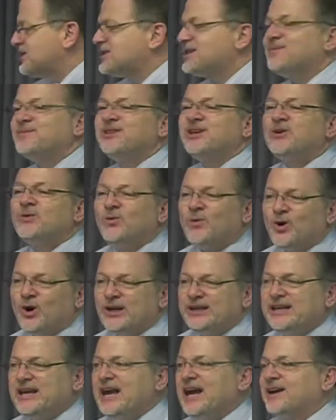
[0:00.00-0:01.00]
some of the
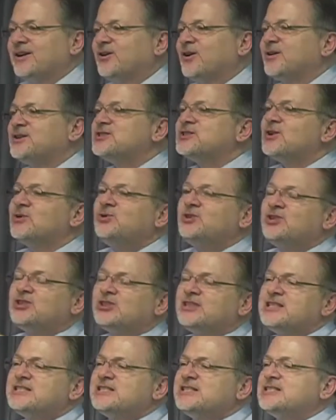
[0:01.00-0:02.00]
award categories. So
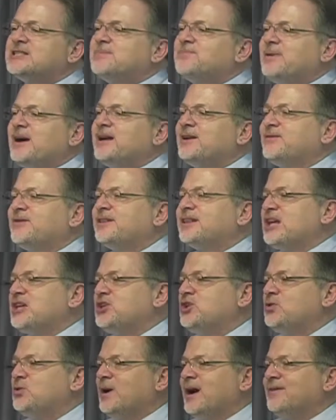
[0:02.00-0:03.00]
this is a benefit that
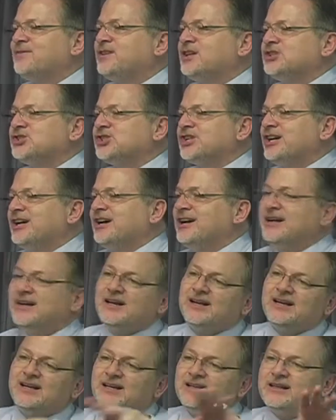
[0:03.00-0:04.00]
you have this year
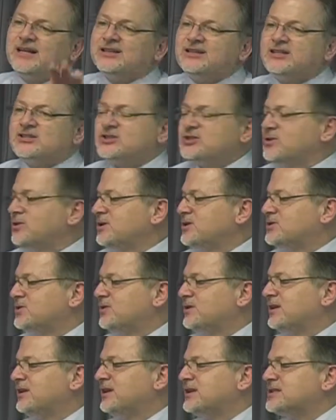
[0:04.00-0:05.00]
that the students who
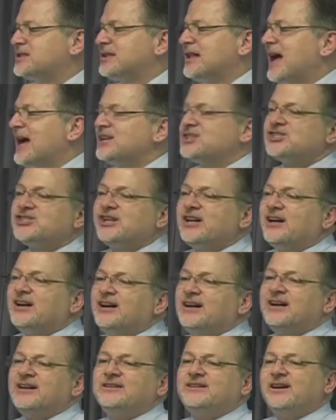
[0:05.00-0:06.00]
did this last year
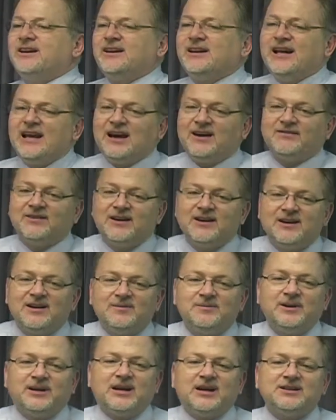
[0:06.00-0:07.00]
didn't have,
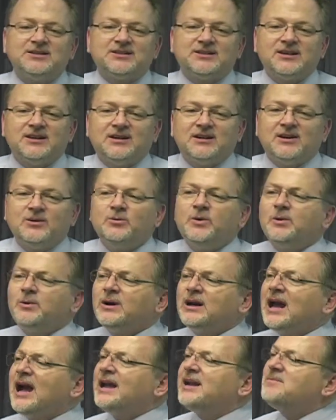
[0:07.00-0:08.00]
because we were
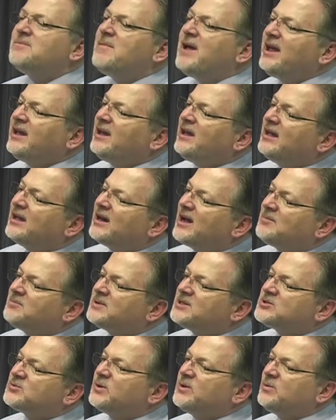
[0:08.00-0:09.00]
kind of making it up
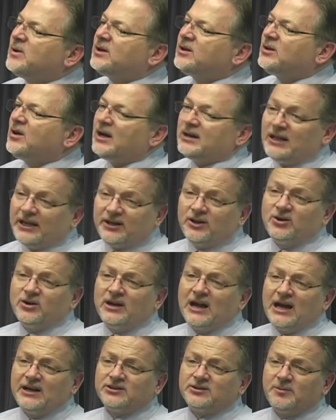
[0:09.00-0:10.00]
as we went along, like a good
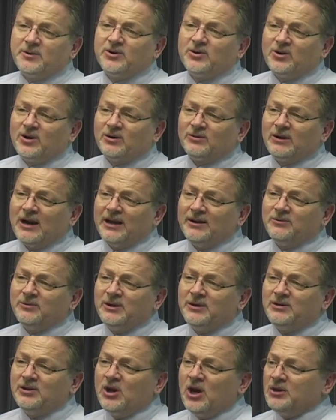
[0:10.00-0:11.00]
entrepreneur, right?
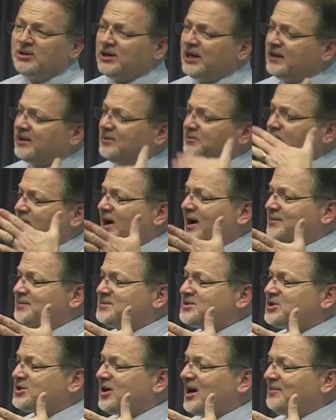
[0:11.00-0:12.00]
None of the
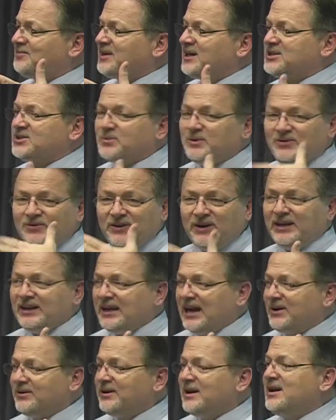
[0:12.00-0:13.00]
problems stopped us. We figured
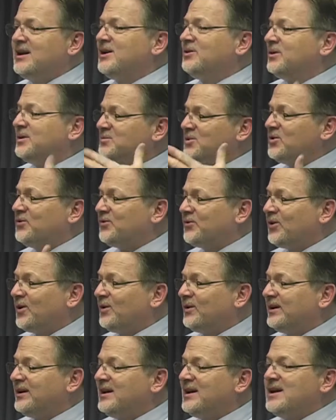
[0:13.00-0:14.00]
out, we moved
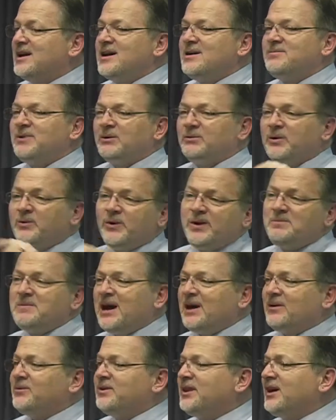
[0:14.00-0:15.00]
forward. But when we
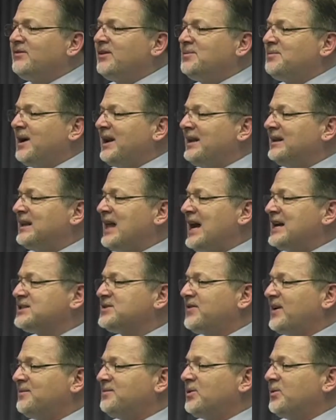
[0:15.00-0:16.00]
met with everybody
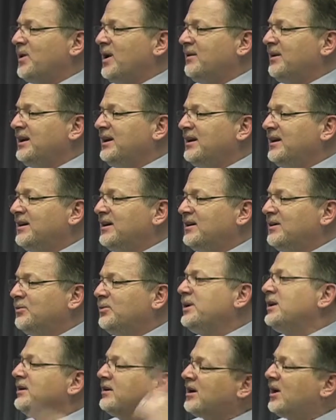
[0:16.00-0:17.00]
last February,
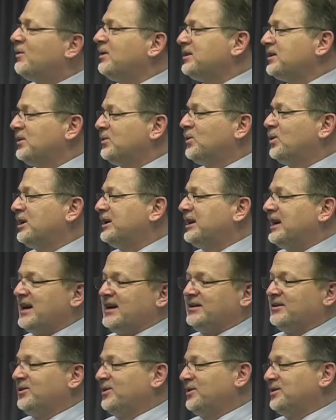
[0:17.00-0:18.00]
we didn't know what the award
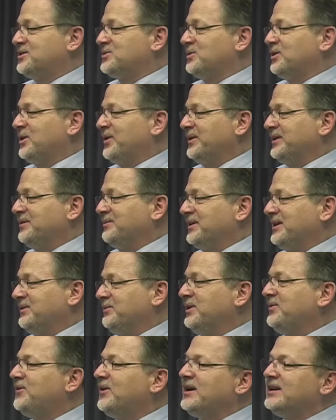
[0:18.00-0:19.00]
categories were going to be.
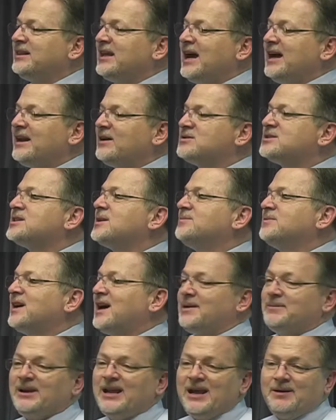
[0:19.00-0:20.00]
We figured that out
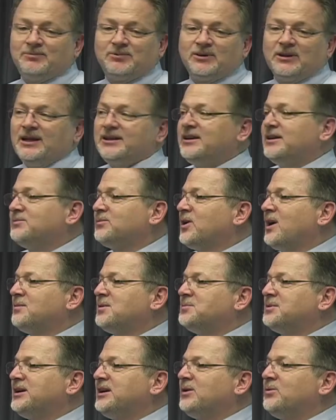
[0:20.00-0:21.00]
sometime in April, I think
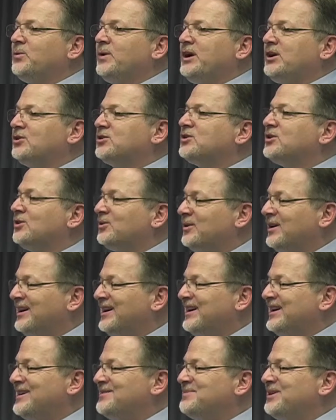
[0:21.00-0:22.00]
probably a week or two
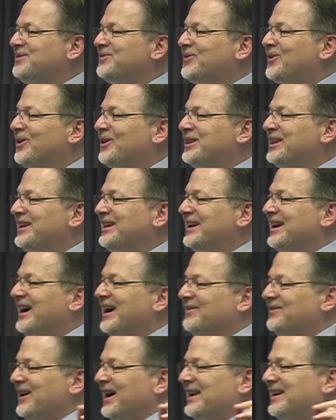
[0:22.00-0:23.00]
before the
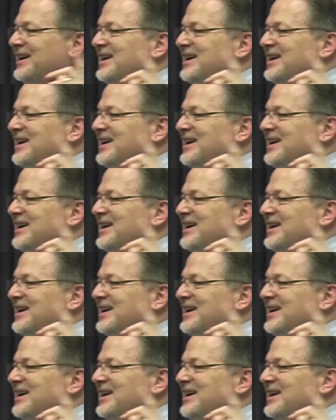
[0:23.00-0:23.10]
event.